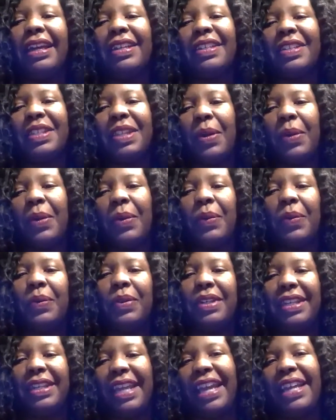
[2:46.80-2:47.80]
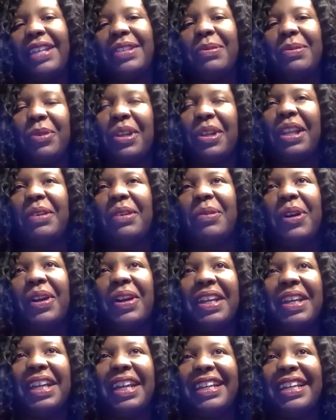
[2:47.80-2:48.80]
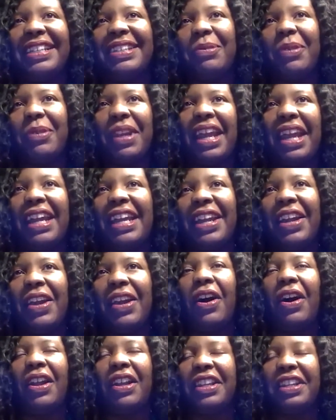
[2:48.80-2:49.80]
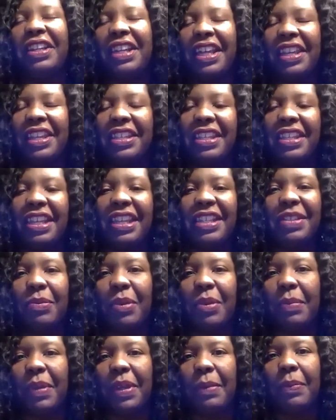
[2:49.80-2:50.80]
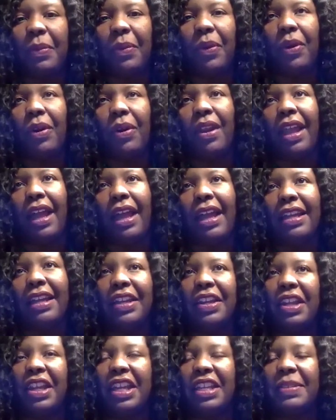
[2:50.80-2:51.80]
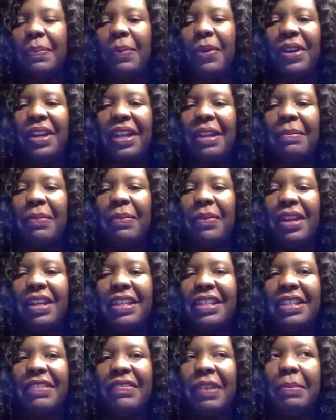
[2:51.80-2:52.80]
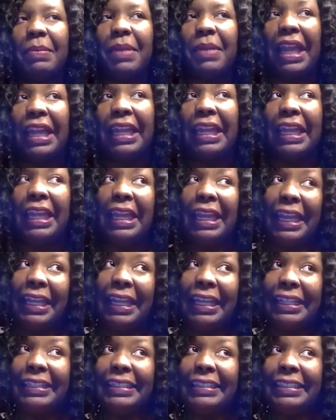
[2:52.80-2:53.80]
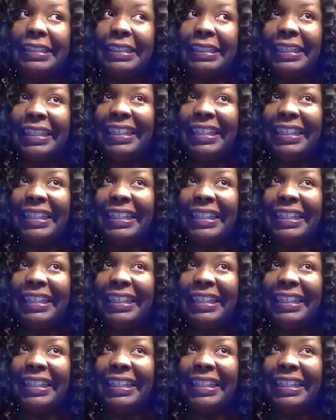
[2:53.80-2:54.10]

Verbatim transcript: So that's really where it is. When I hear all of the other things and when people are like, you know, that's pretty impressive, I'm like, it is.